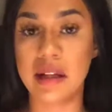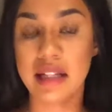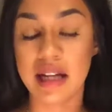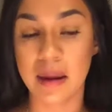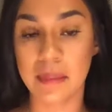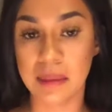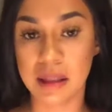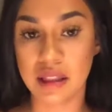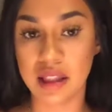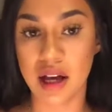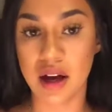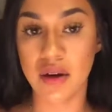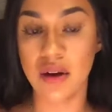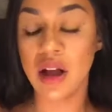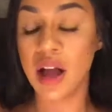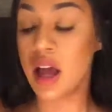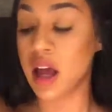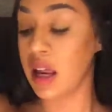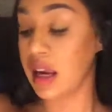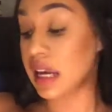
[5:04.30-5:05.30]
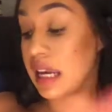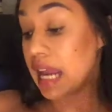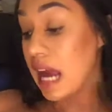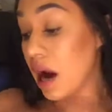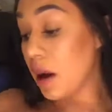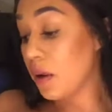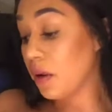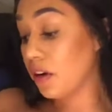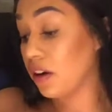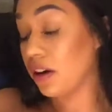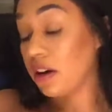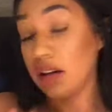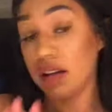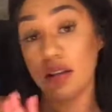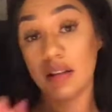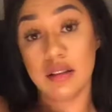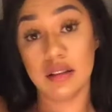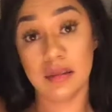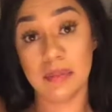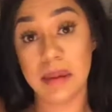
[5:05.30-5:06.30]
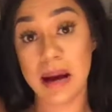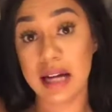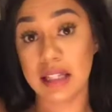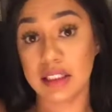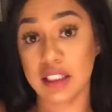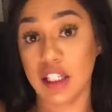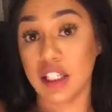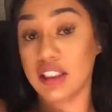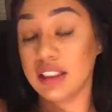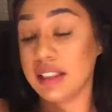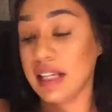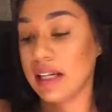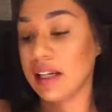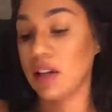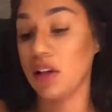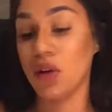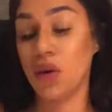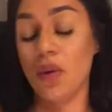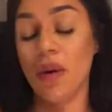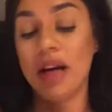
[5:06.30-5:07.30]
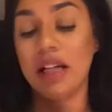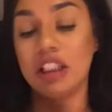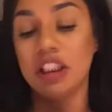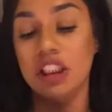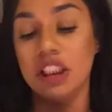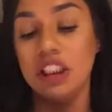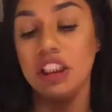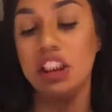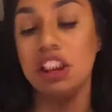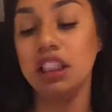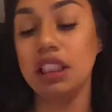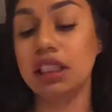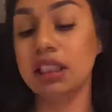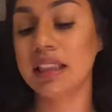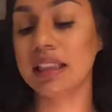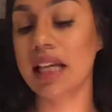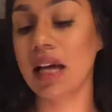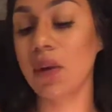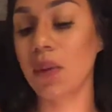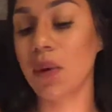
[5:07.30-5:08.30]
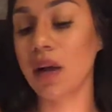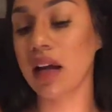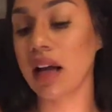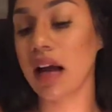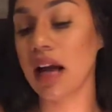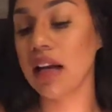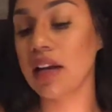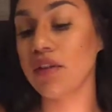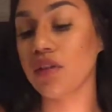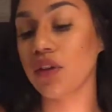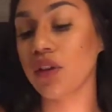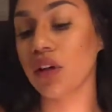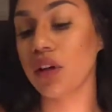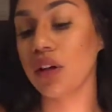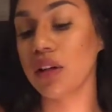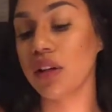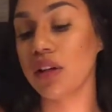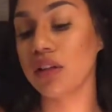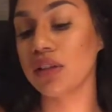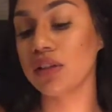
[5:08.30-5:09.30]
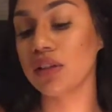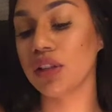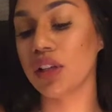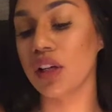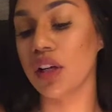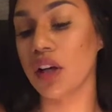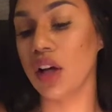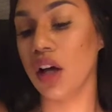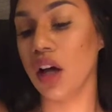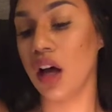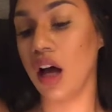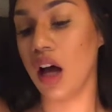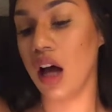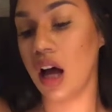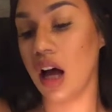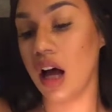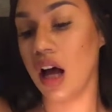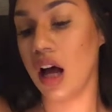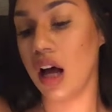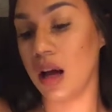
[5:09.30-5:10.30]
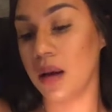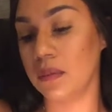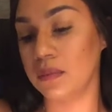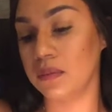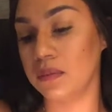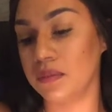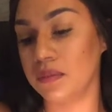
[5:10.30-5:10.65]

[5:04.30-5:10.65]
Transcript: down below. Now, back to her second question. She said, what kind of girls, let